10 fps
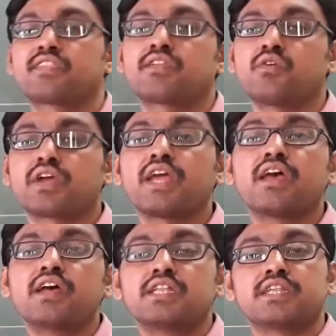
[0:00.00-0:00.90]

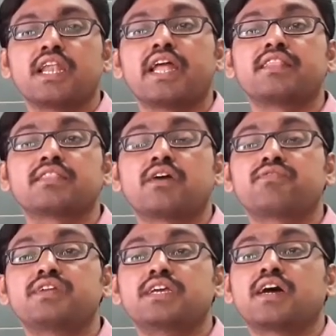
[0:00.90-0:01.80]
Okay, the length
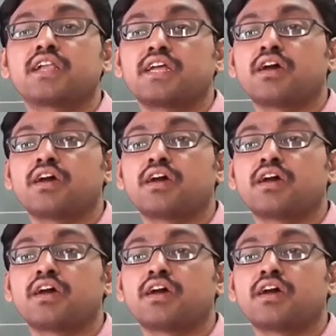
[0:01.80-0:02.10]
of the array.